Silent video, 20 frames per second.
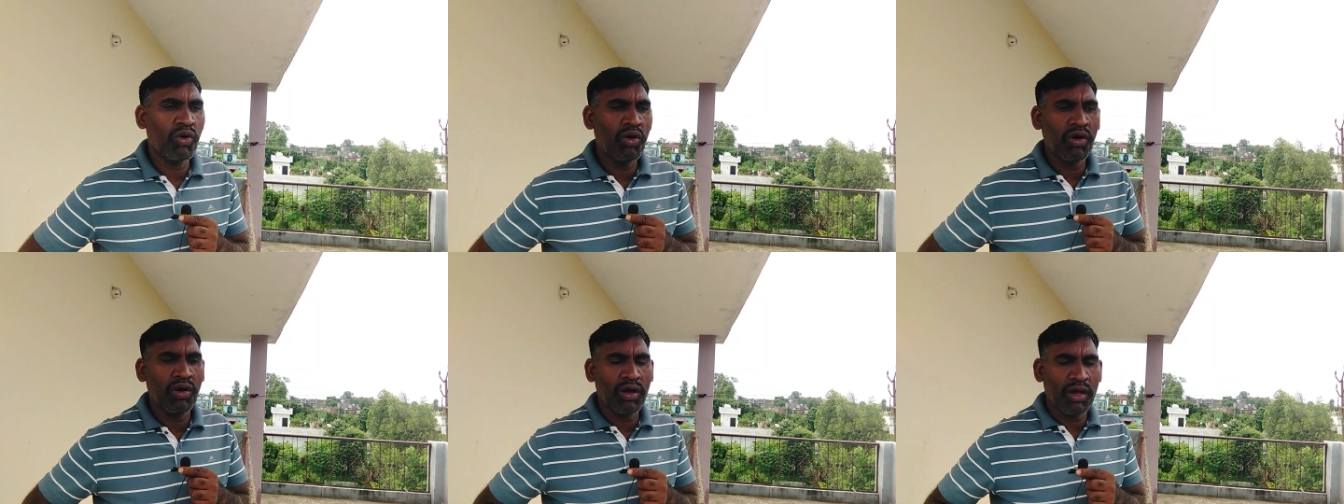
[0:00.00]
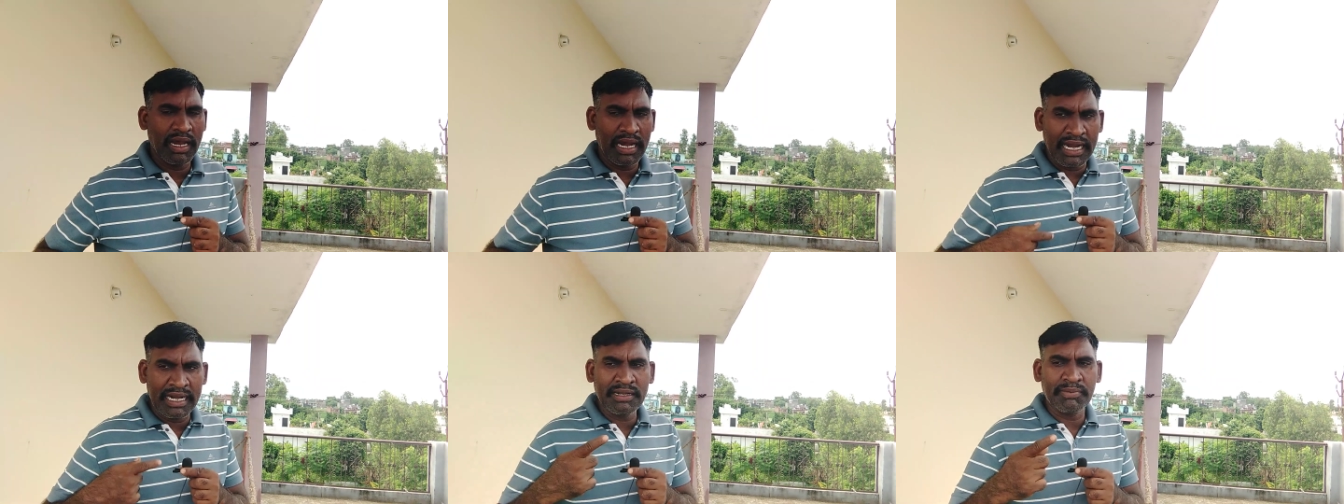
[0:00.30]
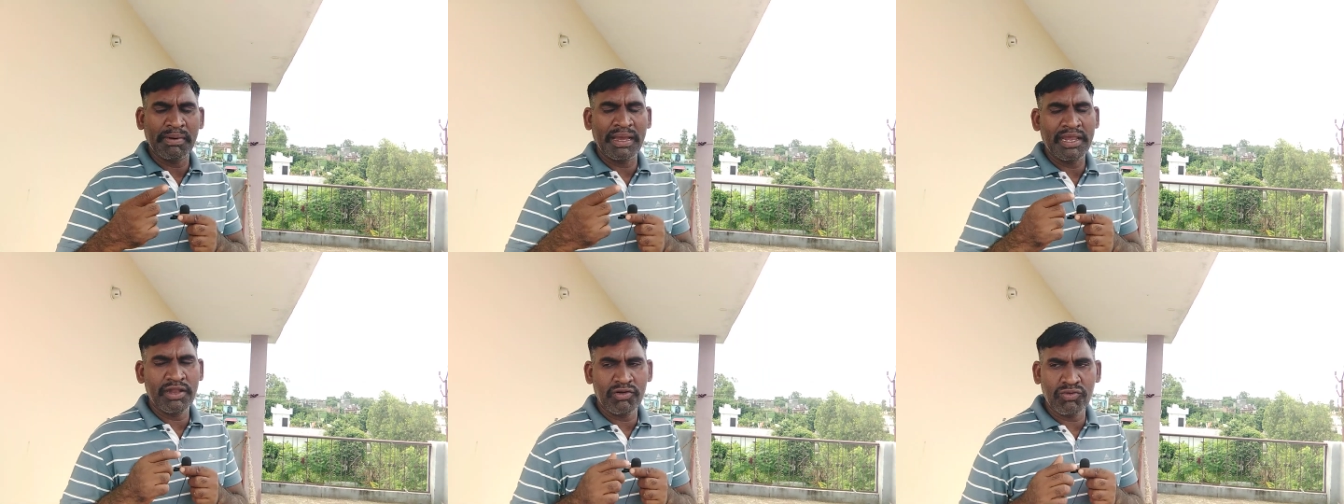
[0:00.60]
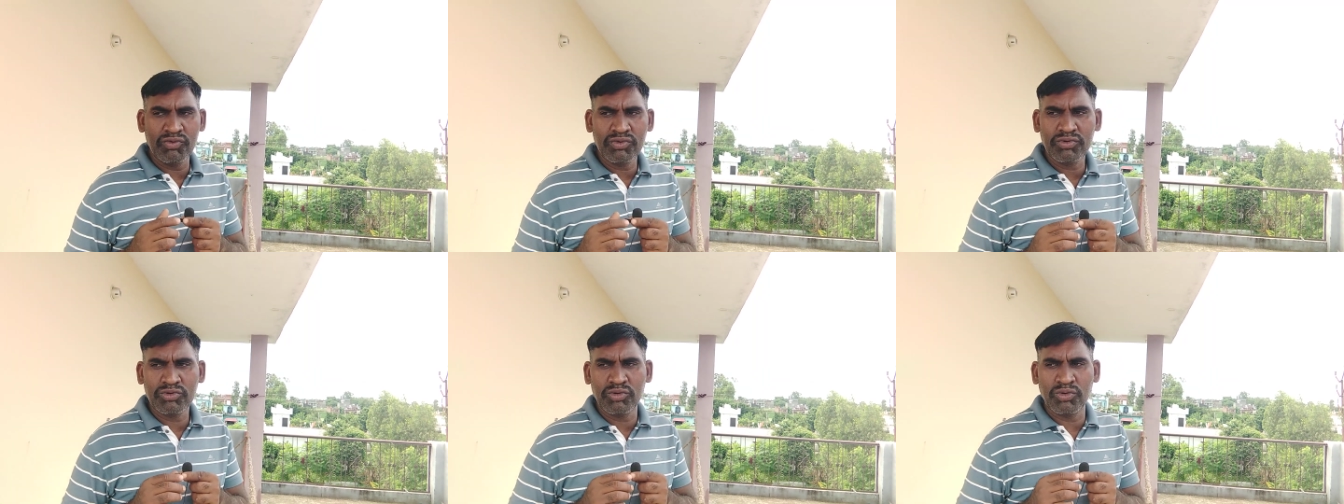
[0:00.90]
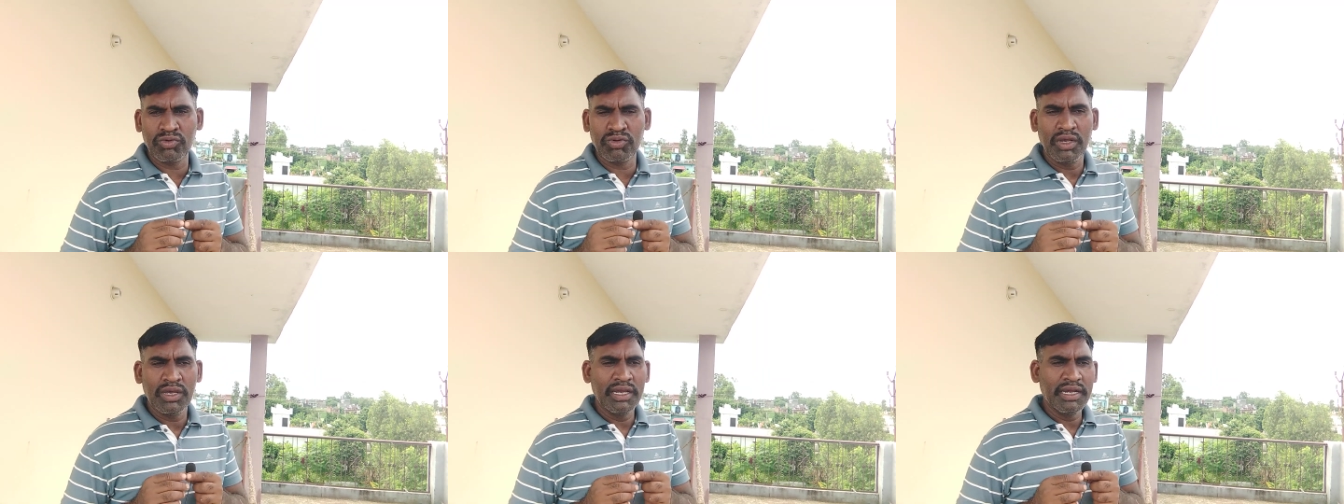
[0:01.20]
uh, at my route
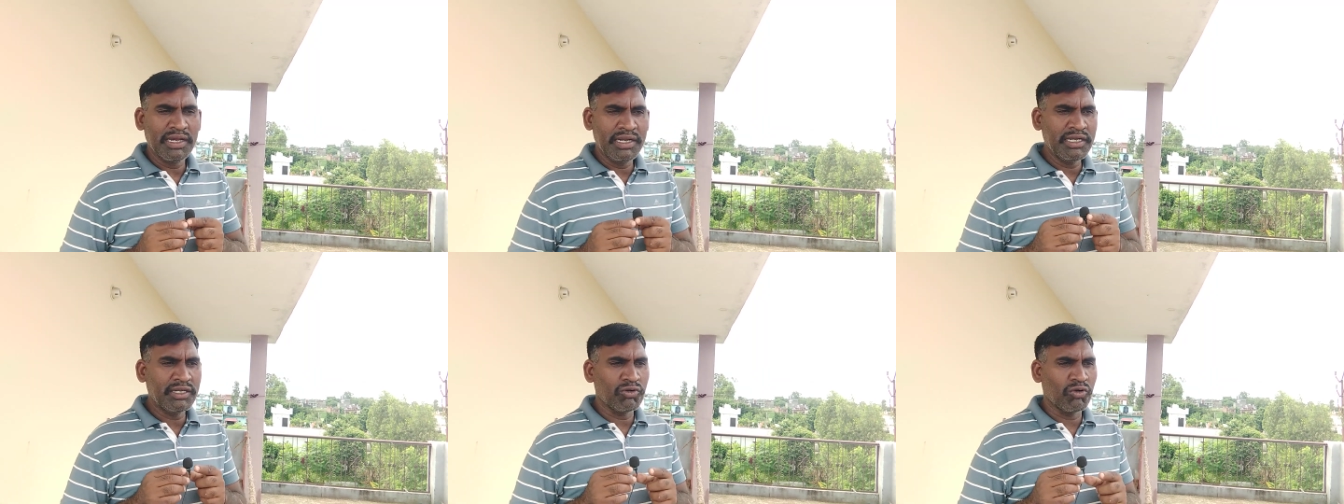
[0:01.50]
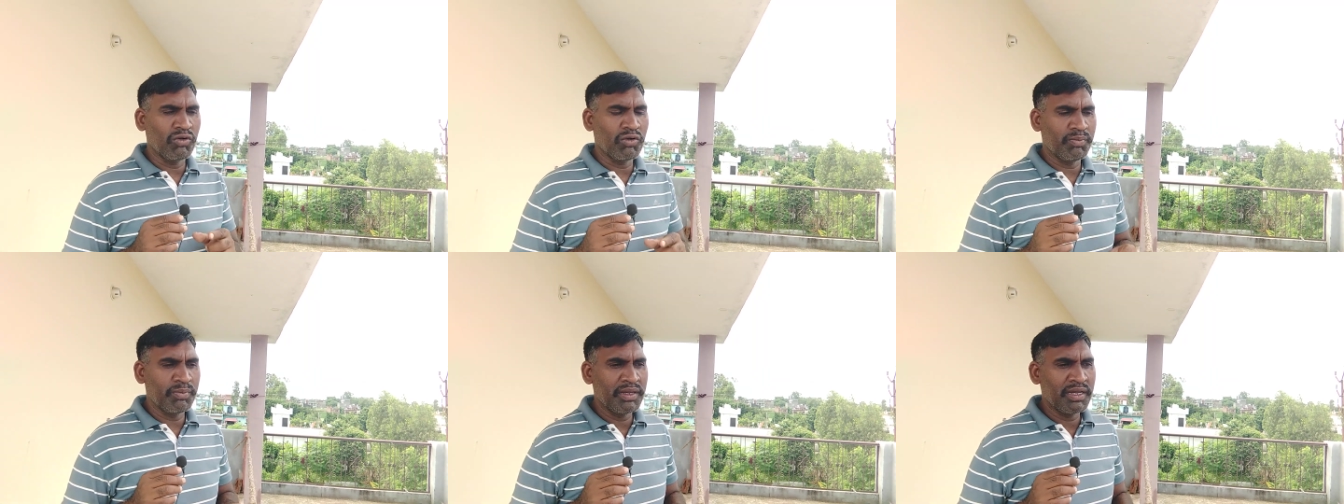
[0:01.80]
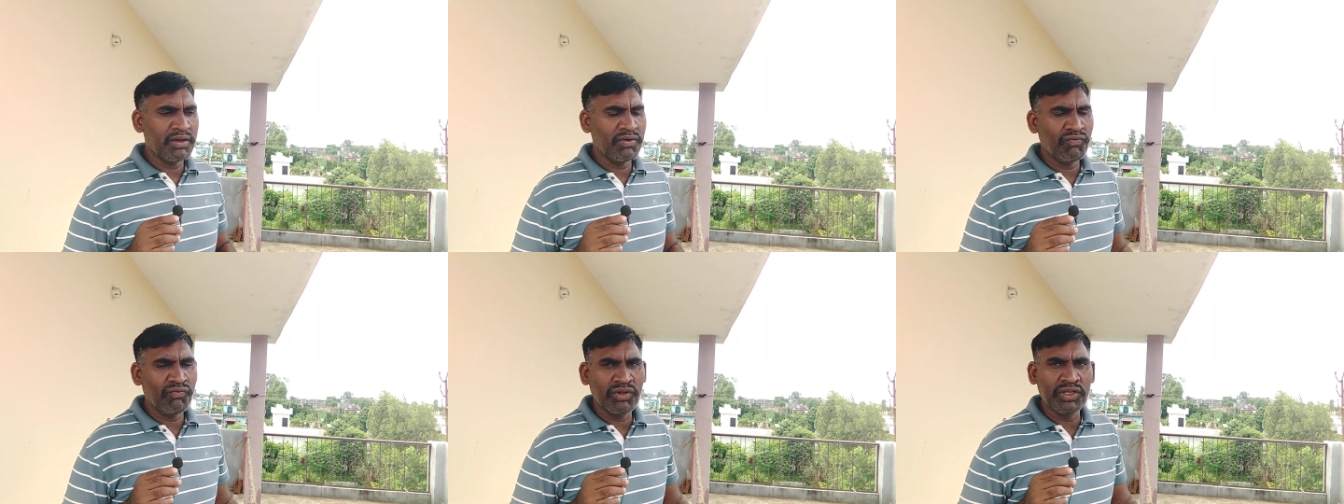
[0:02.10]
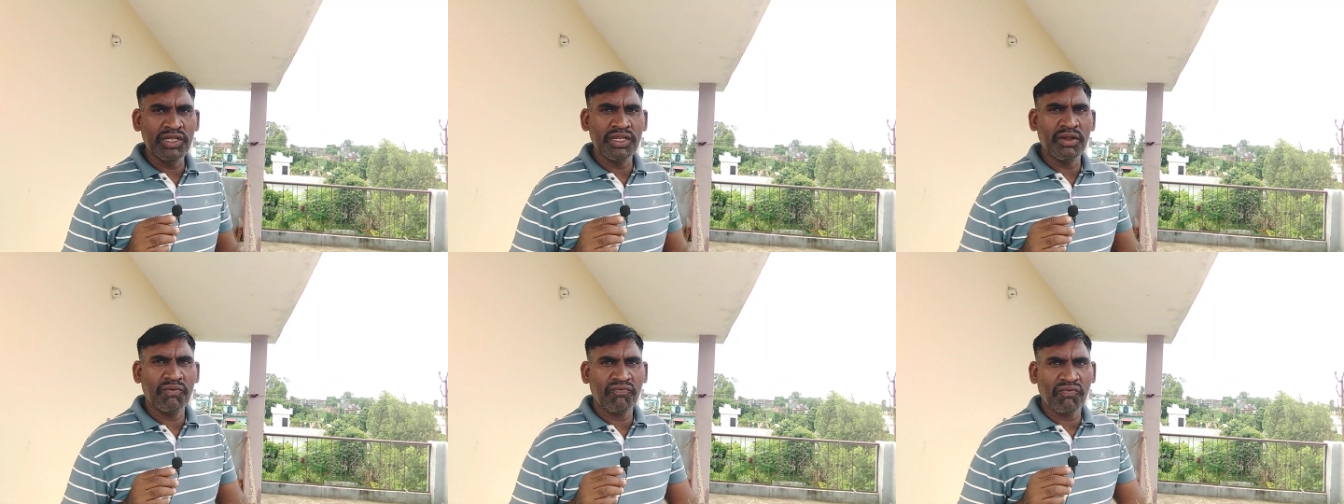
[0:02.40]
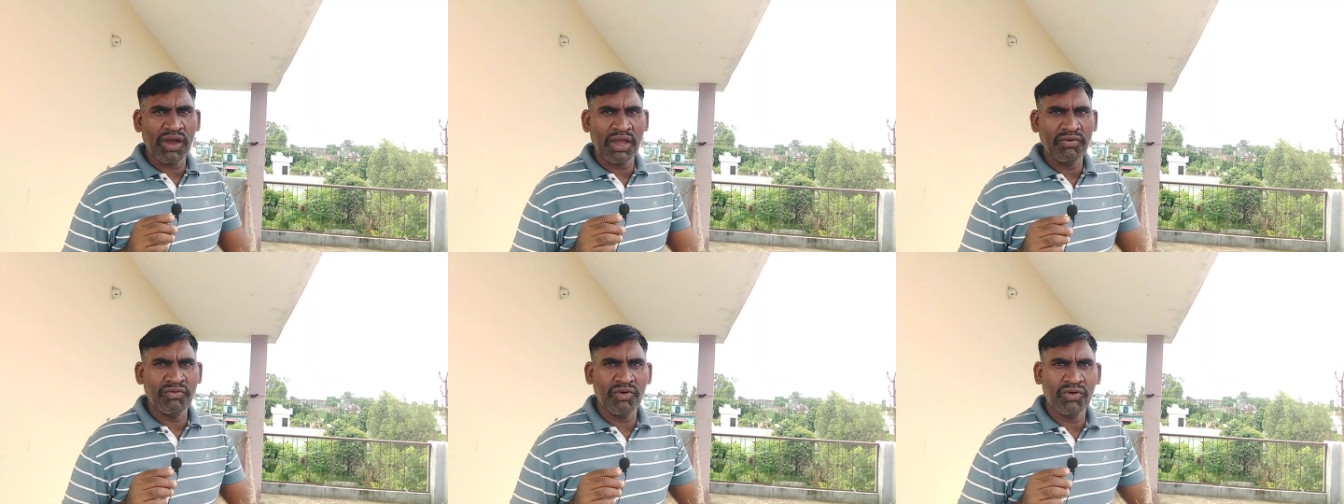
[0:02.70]
so he told me within a
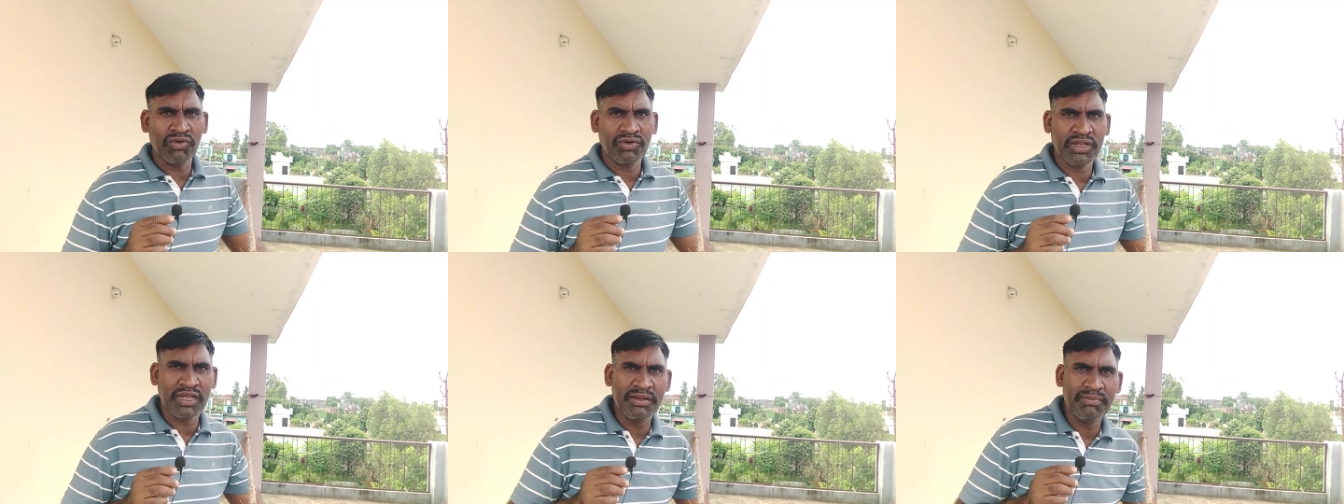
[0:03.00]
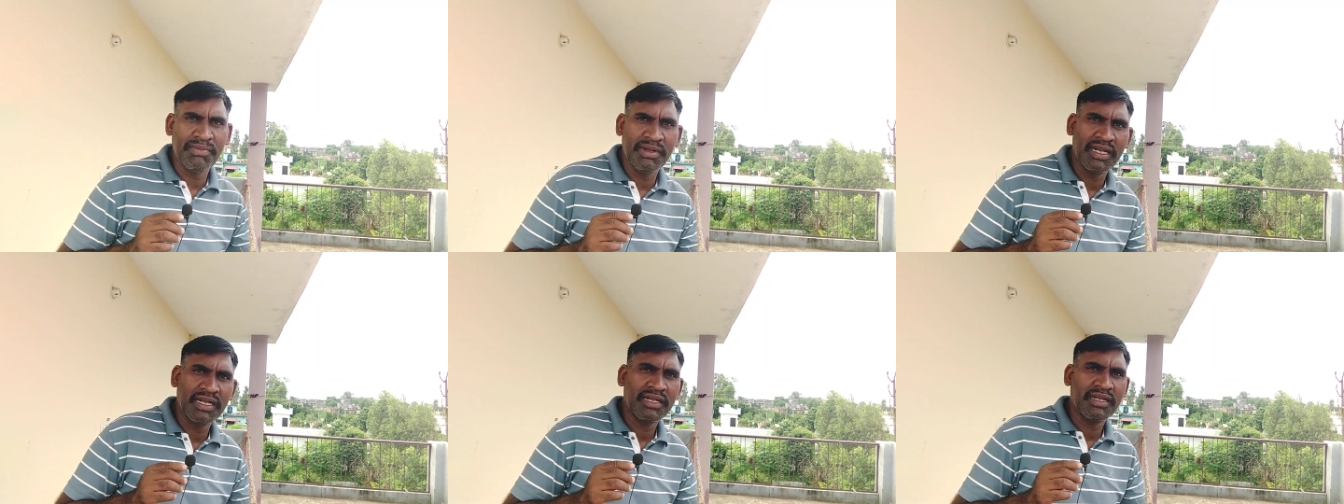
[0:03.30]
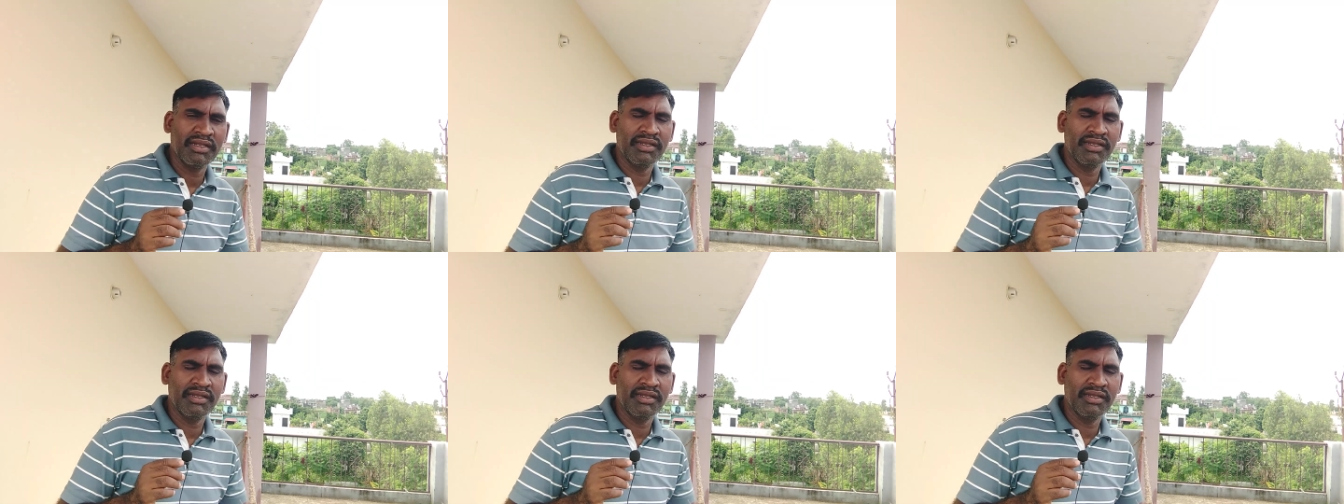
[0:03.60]
5 or 10 minute